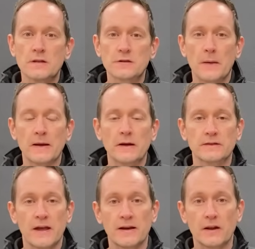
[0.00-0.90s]
To
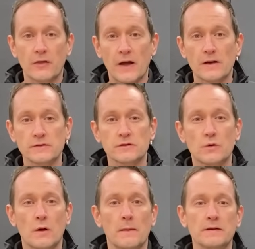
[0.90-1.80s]
maintain a 1,000
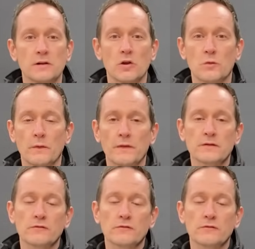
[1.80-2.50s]
square metre lawn with this